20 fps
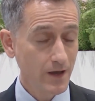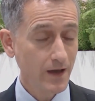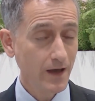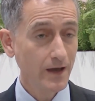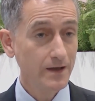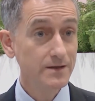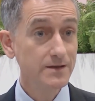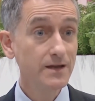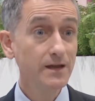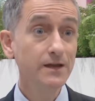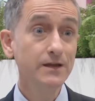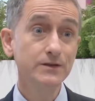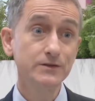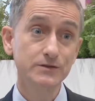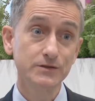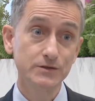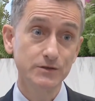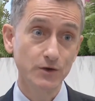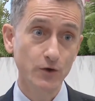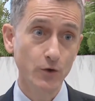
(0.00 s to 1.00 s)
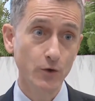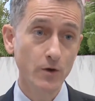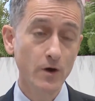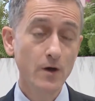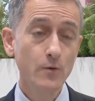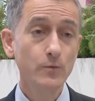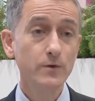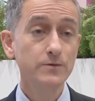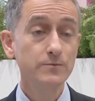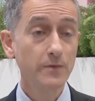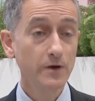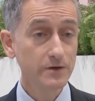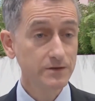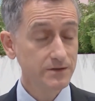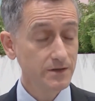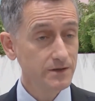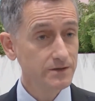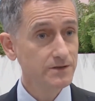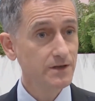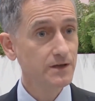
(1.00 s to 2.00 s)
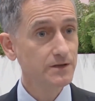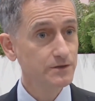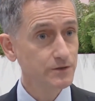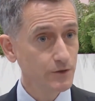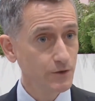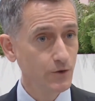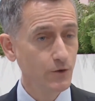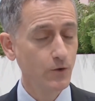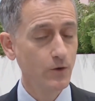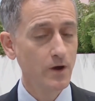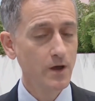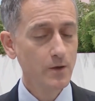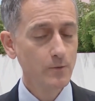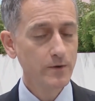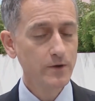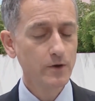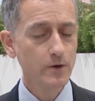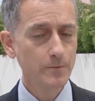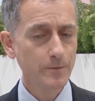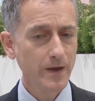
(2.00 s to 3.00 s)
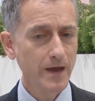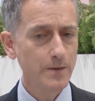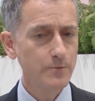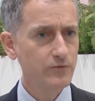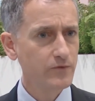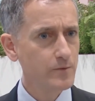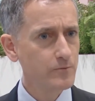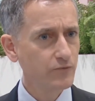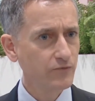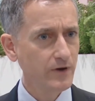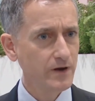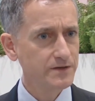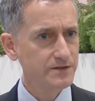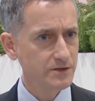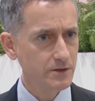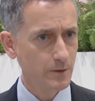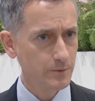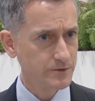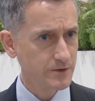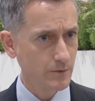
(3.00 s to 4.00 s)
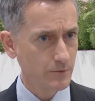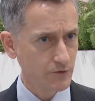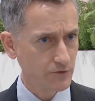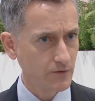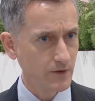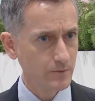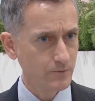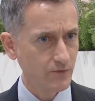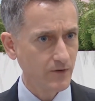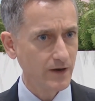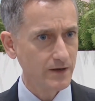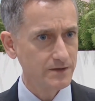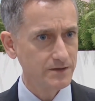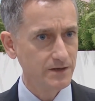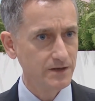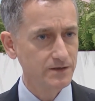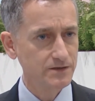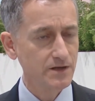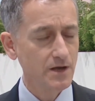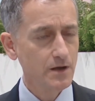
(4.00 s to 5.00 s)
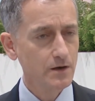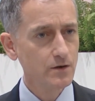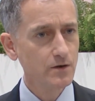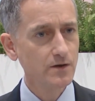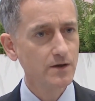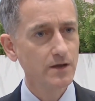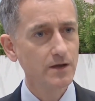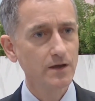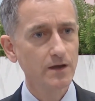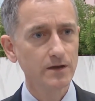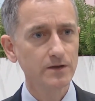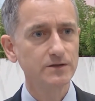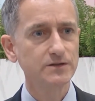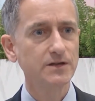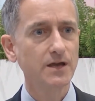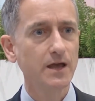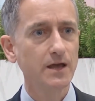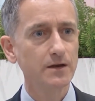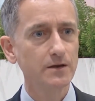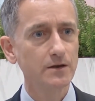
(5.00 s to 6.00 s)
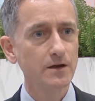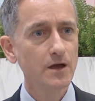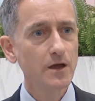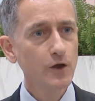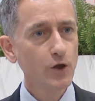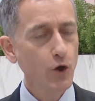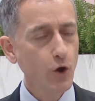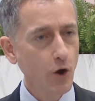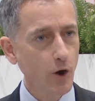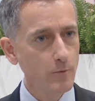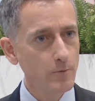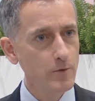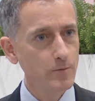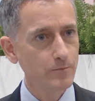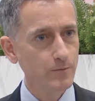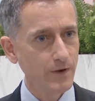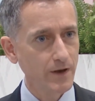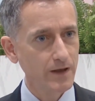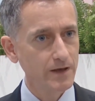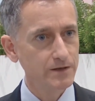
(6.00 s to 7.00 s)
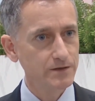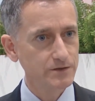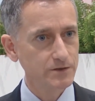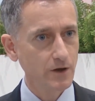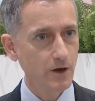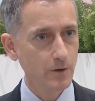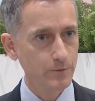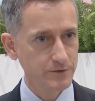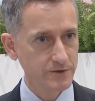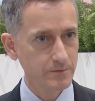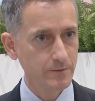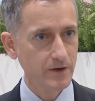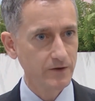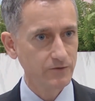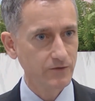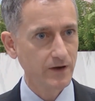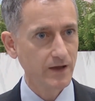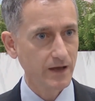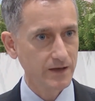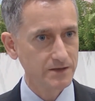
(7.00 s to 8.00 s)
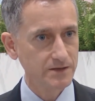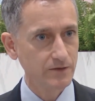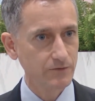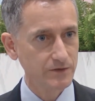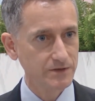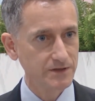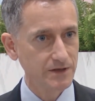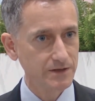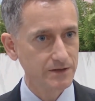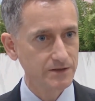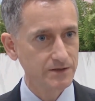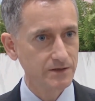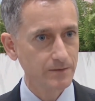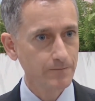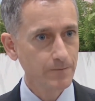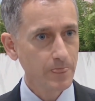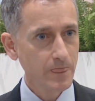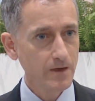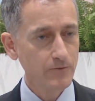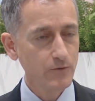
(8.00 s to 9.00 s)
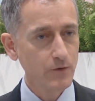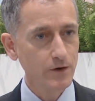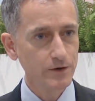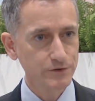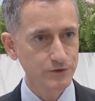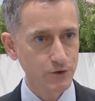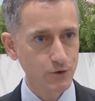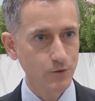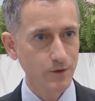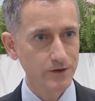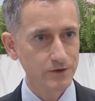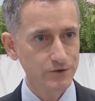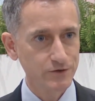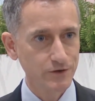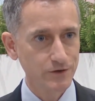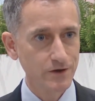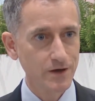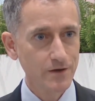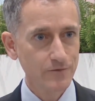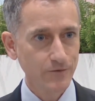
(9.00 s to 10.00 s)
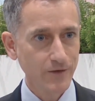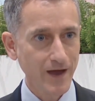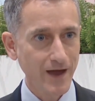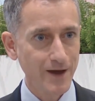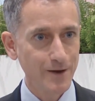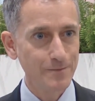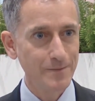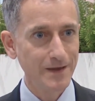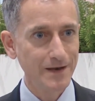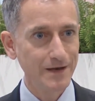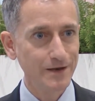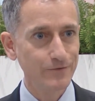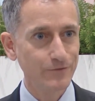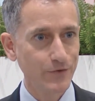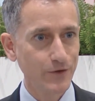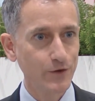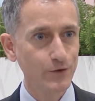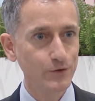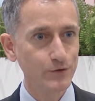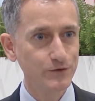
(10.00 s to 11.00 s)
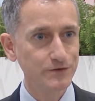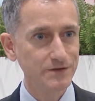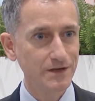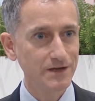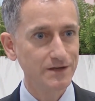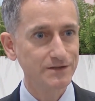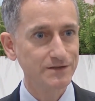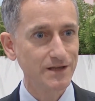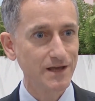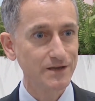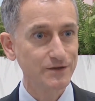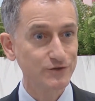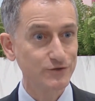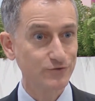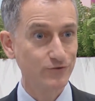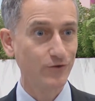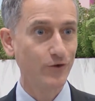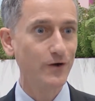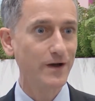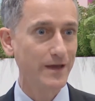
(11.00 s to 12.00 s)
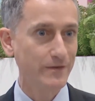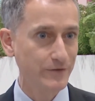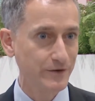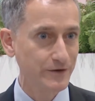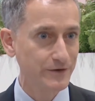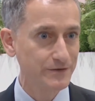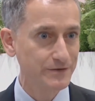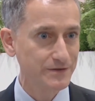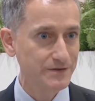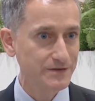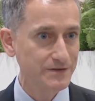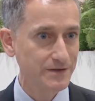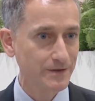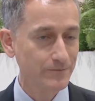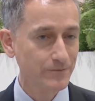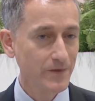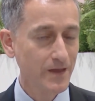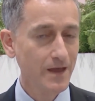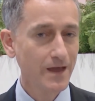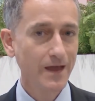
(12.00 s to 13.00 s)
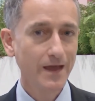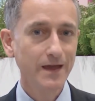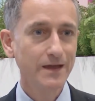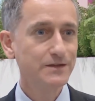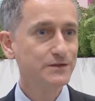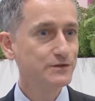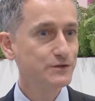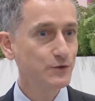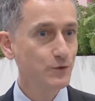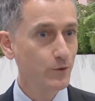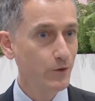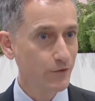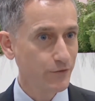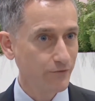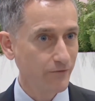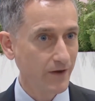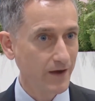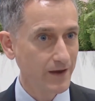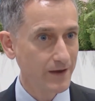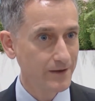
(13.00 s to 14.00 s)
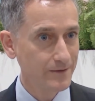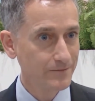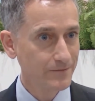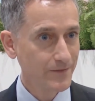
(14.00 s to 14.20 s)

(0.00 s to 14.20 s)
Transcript: and need to do with most things they do. We've got a paper in Press in Optometry in Practice looking at 10 commonplace optometric activities. If you ask a question for how many of those is there strong evidence, it's 2 or 3.